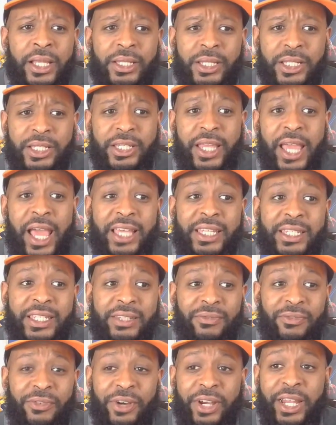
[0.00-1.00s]
So she has
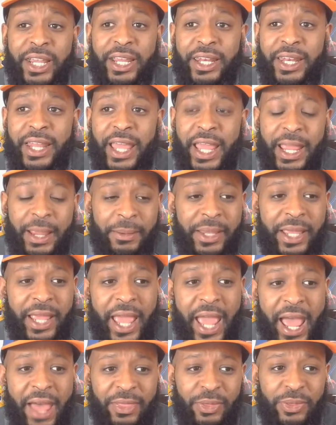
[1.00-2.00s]
this friend named
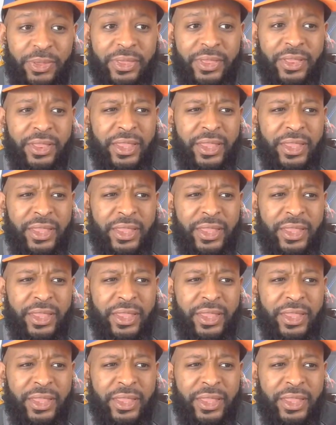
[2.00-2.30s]
Catherine.